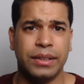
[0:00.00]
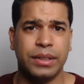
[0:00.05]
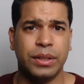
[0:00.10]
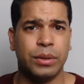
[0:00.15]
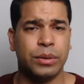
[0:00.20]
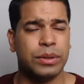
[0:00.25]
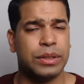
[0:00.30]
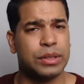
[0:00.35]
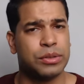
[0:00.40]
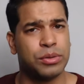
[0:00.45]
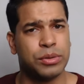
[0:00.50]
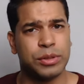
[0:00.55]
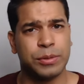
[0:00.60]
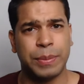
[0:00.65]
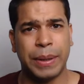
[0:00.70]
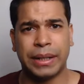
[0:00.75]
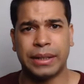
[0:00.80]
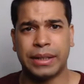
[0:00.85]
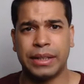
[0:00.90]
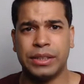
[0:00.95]
you know,
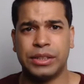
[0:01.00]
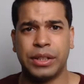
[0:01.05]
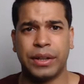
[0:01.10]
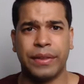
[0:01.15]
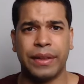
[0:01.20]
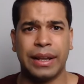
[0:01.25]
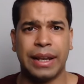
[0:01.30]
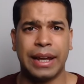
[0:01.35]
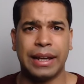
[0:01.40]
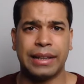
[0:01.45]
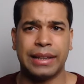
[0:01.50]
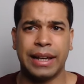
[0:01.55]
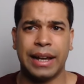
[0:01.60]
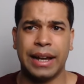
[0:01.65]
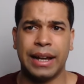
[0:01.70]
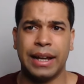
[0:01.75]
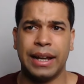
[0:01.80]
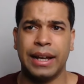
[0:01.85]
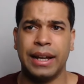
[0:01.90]
disrespect each other like that.